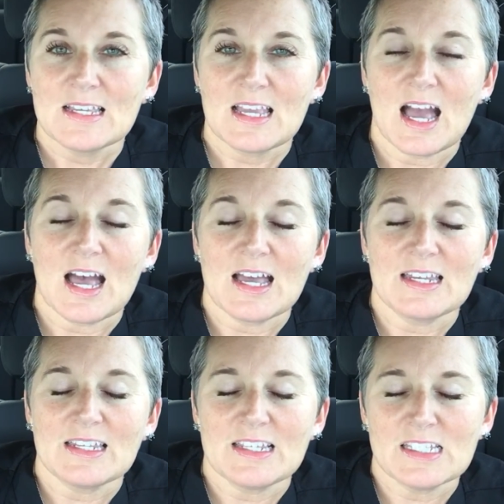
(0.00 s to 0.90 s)

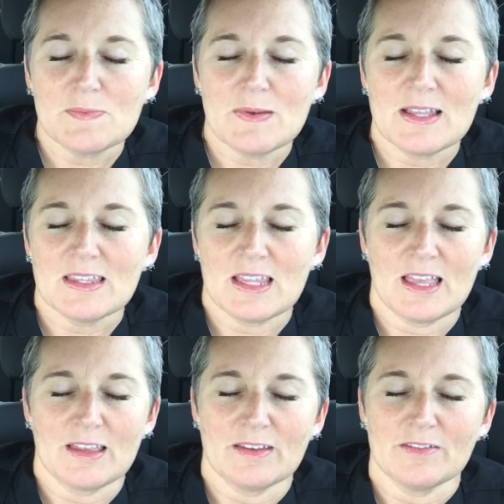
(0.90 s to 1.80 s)
God is but
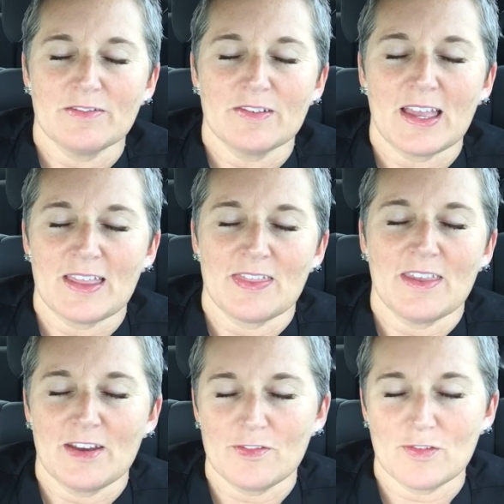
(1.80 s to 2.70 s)
love, and
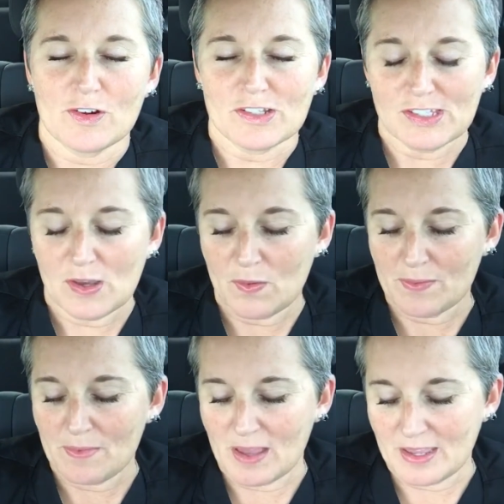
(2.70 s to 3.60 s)
therefore so
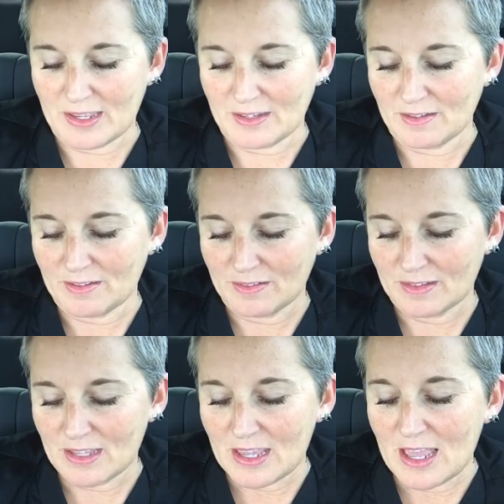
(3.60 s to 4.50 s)
am I.
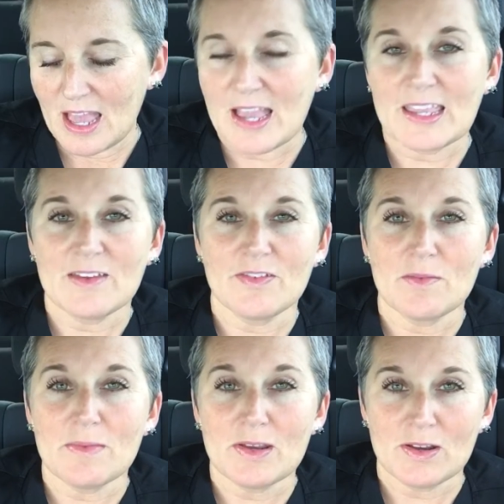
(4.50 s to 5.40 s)
I give the
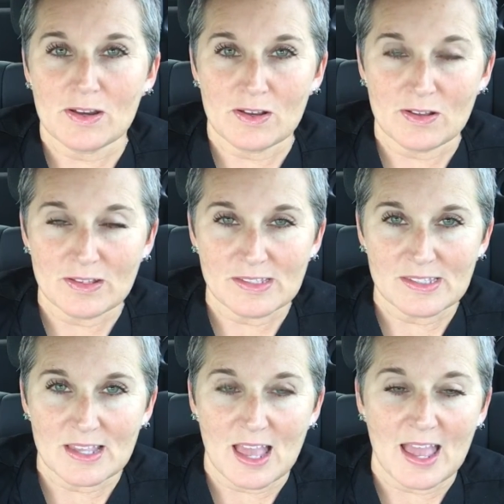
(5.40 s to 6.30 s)

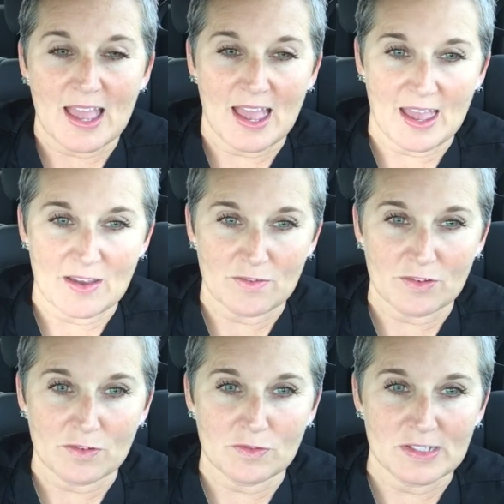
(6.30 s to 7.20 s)
miracles I have
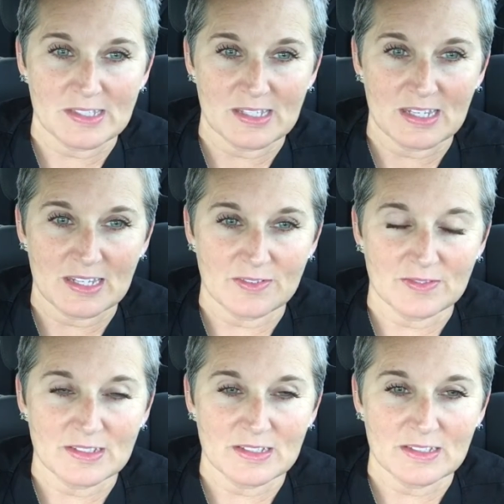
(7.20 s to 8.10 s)

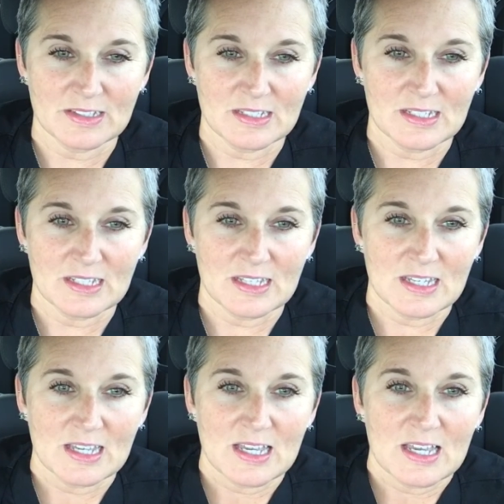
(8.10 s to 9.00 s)
received.
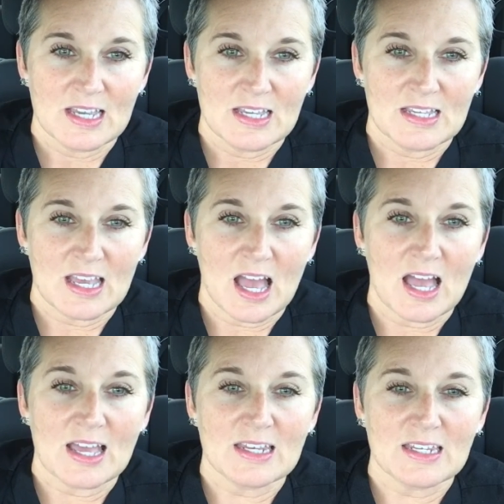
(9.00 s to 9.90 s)

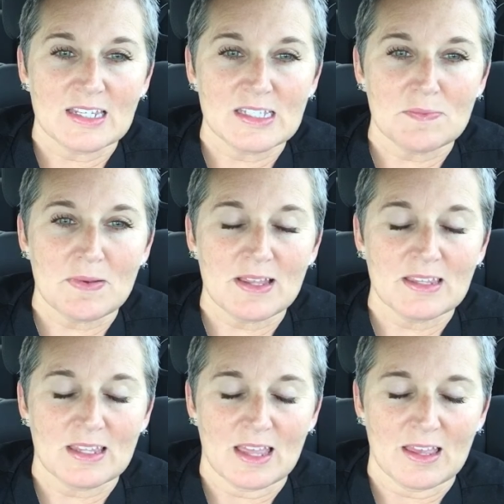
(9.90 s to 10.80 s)
God is but
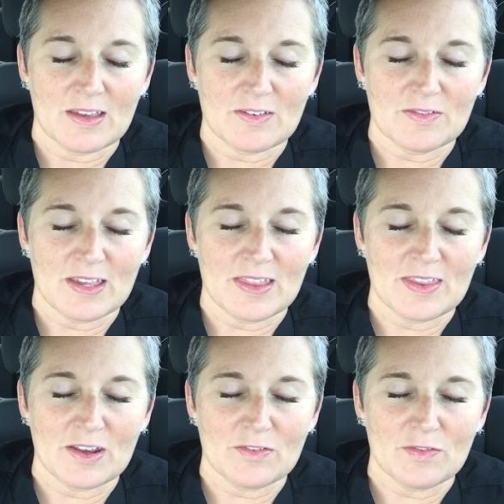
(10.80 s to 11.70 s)
love, and
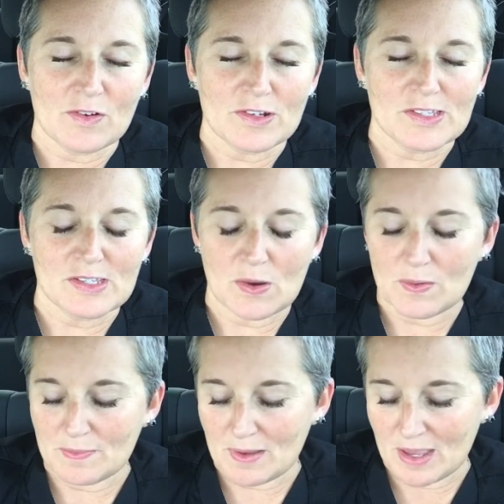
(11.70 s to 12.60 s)
therefore so
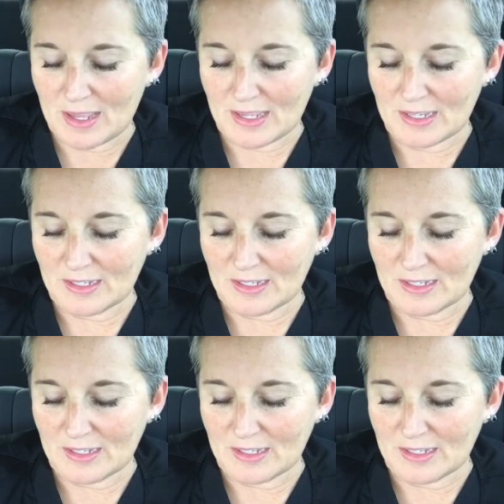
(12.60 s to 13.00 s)
am I.